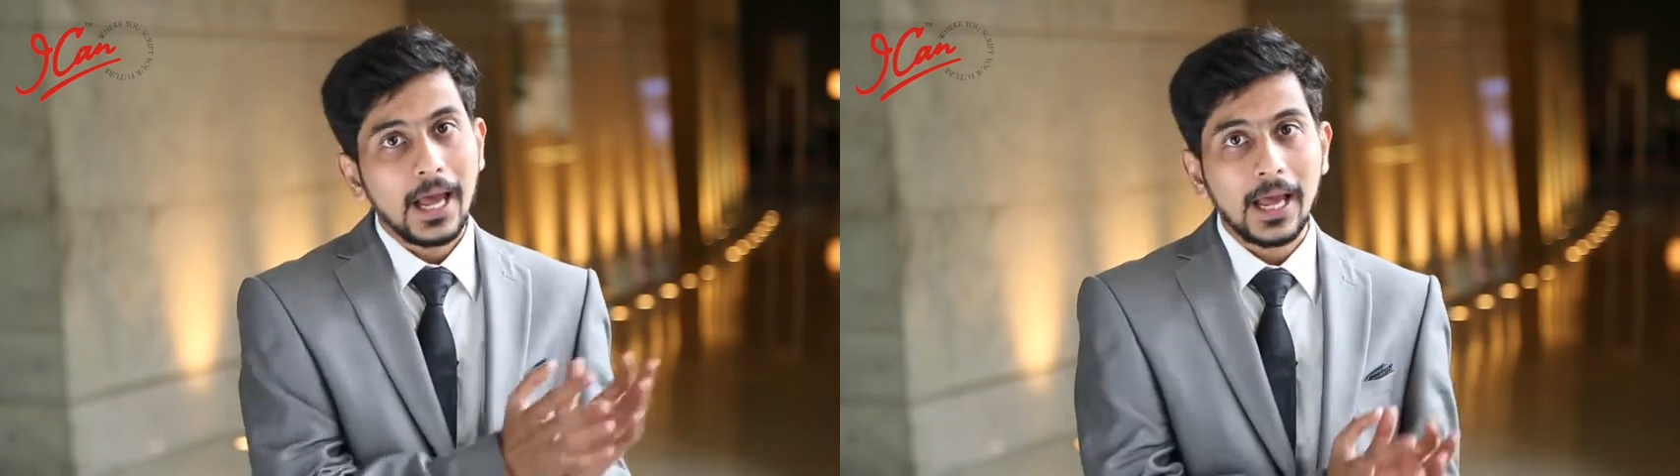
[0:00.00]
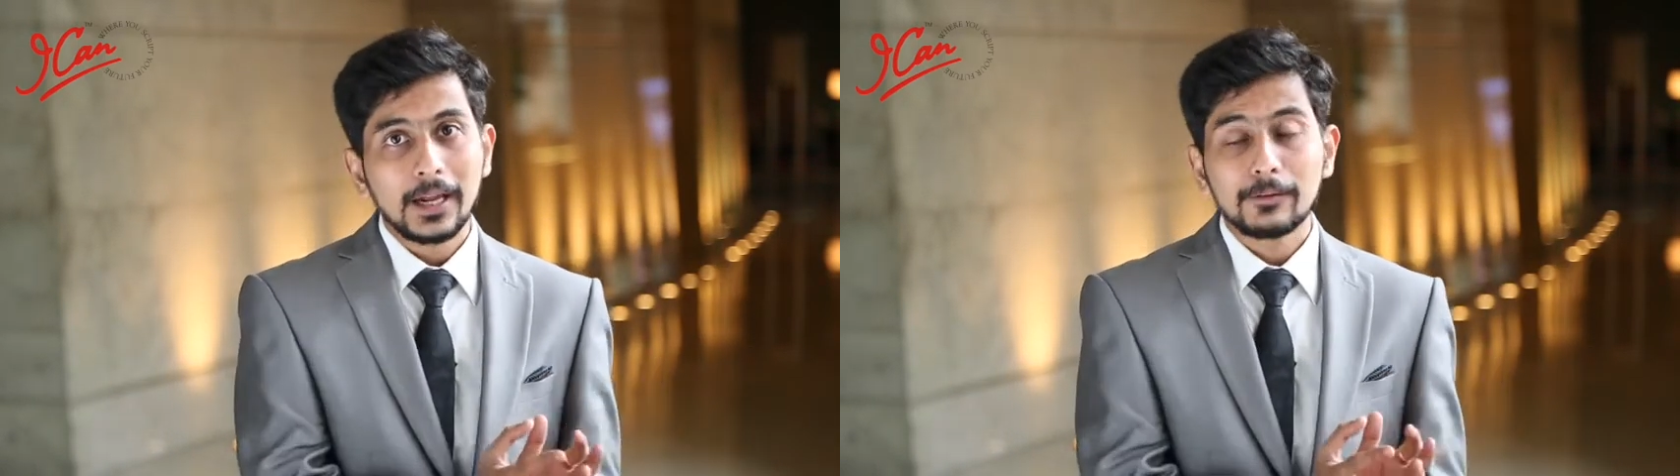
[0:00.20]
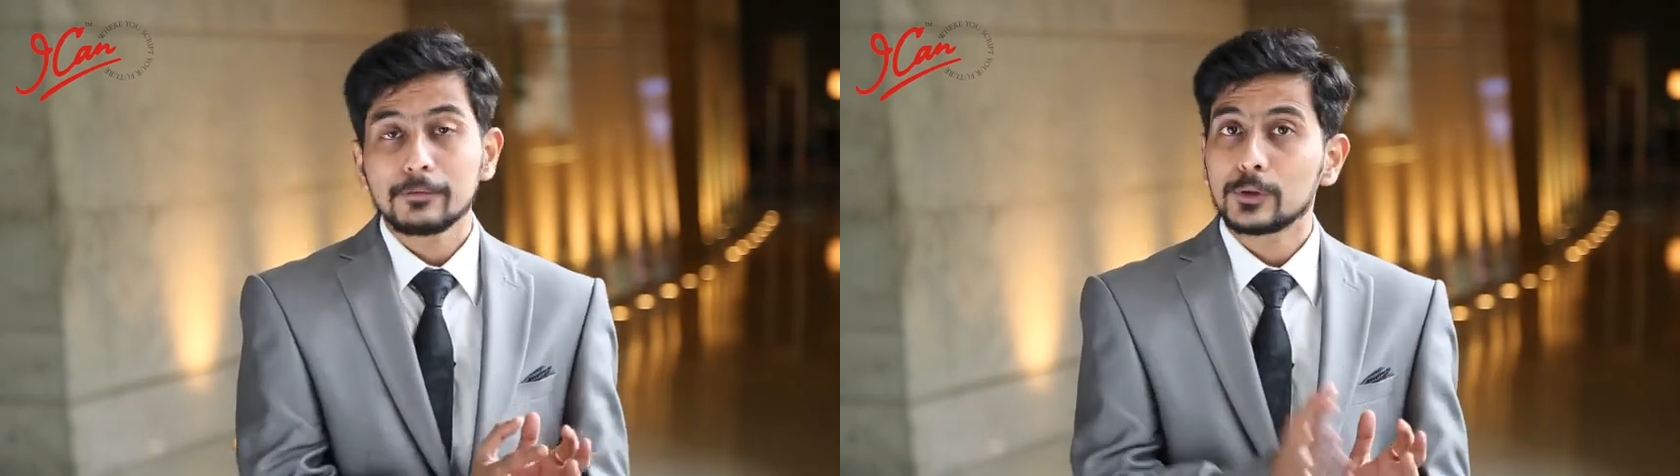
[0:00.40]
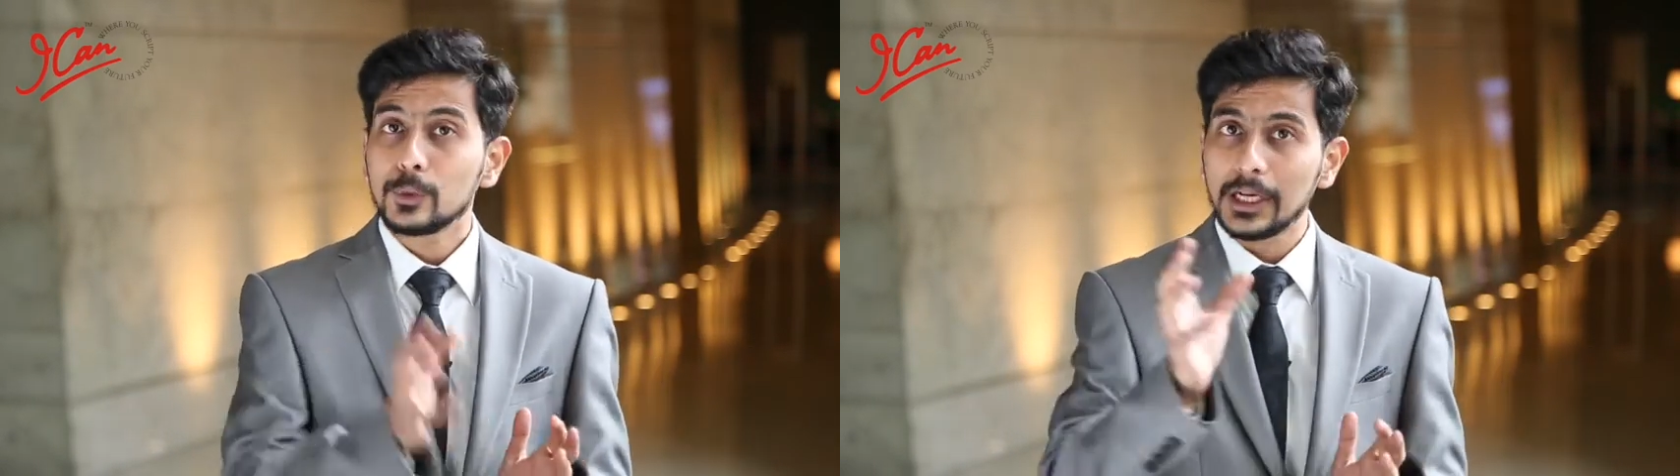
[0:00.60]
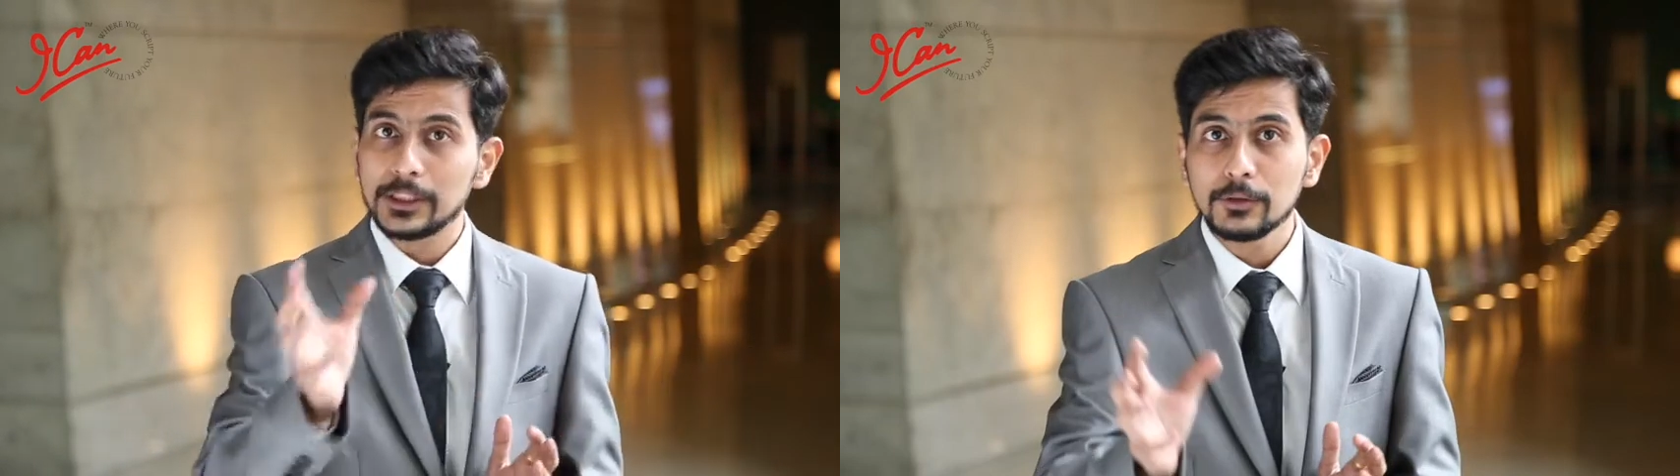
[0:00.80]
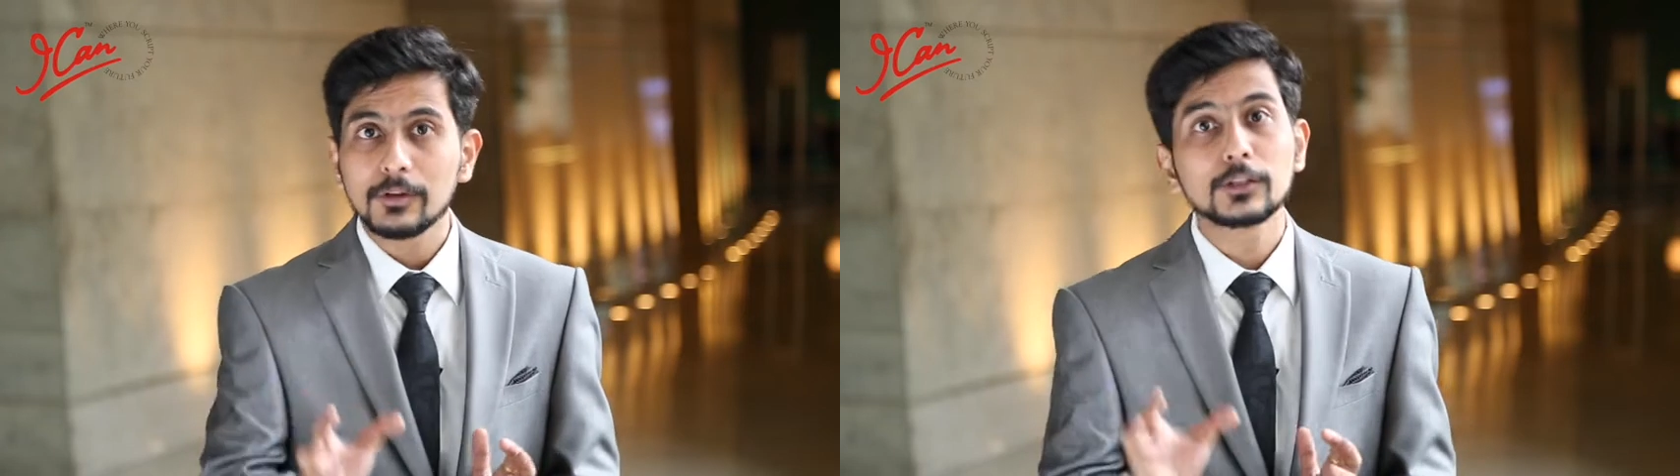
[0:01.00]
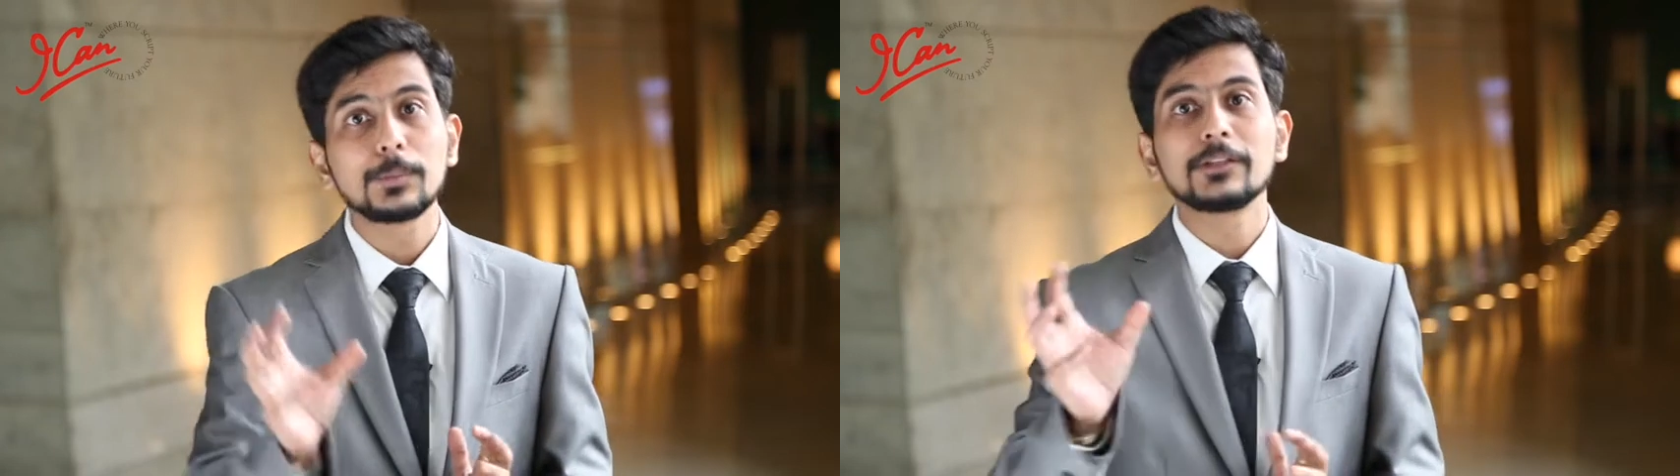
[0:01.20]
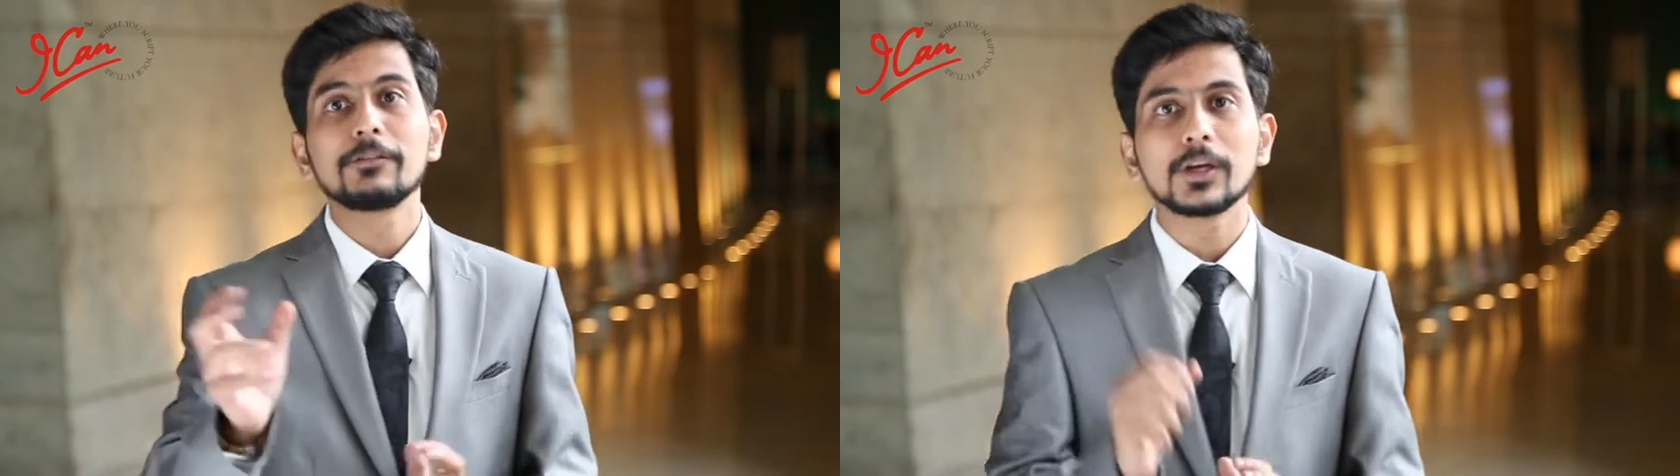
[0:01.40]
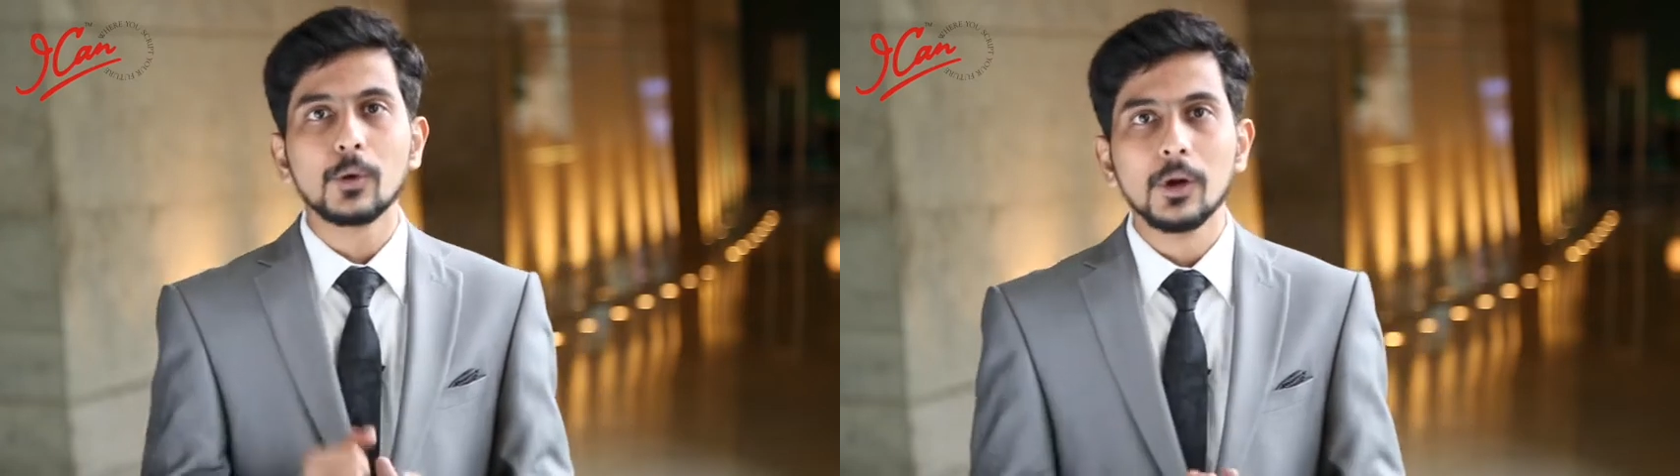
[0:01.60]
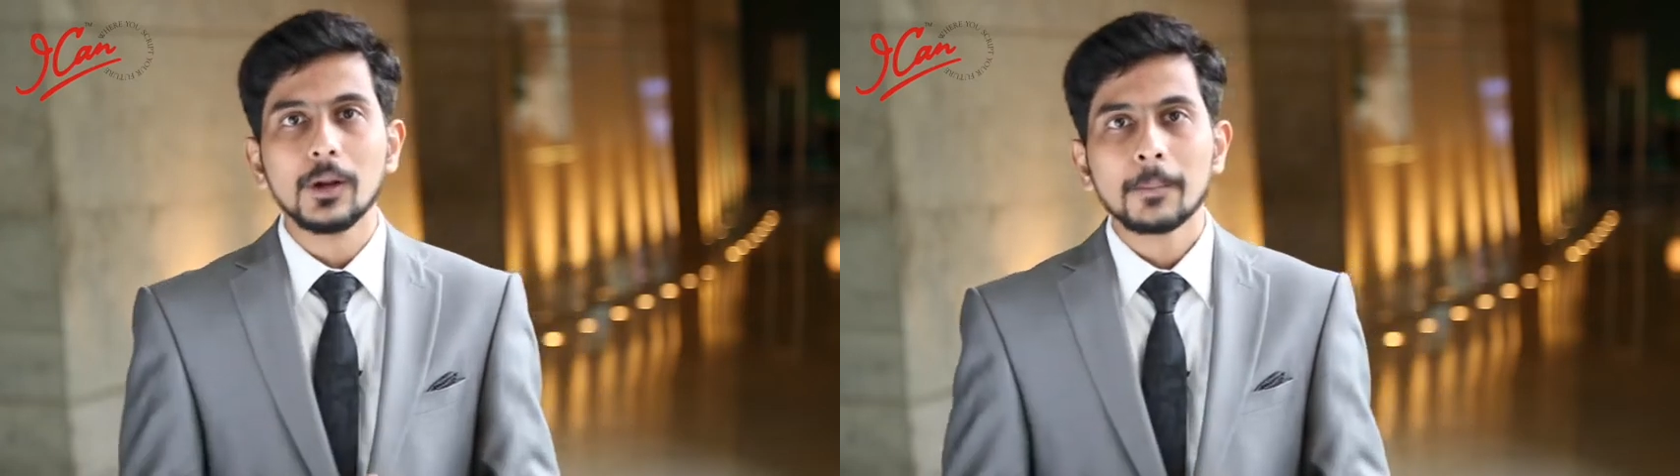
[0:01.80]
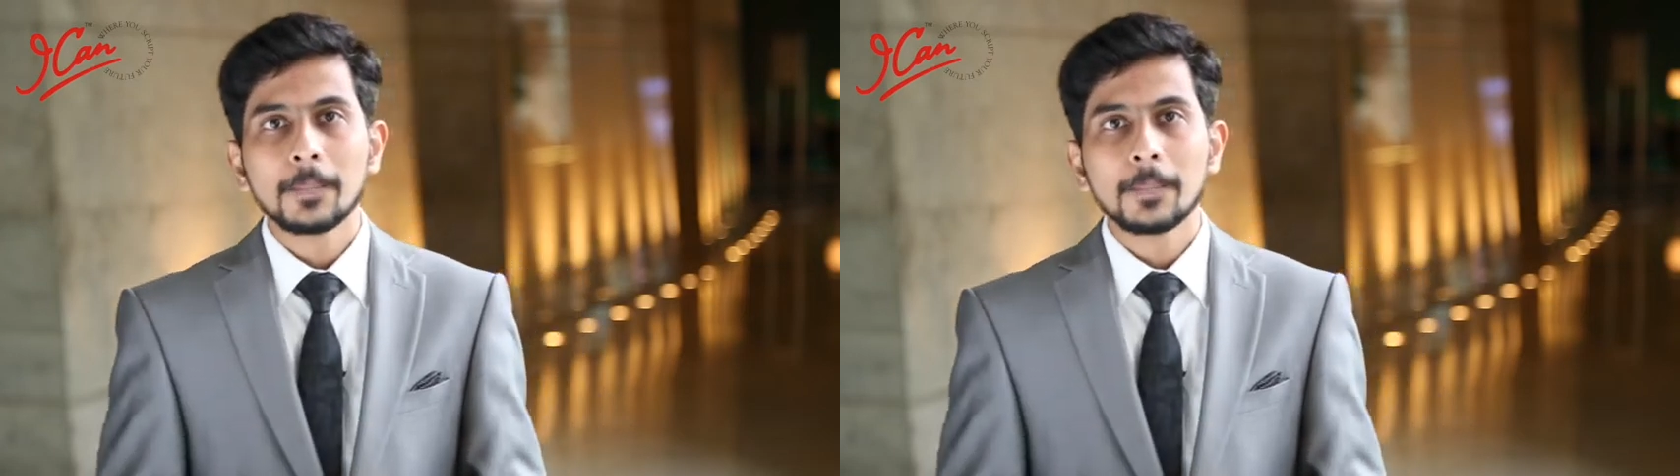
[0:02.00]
and to achieve a specific goal.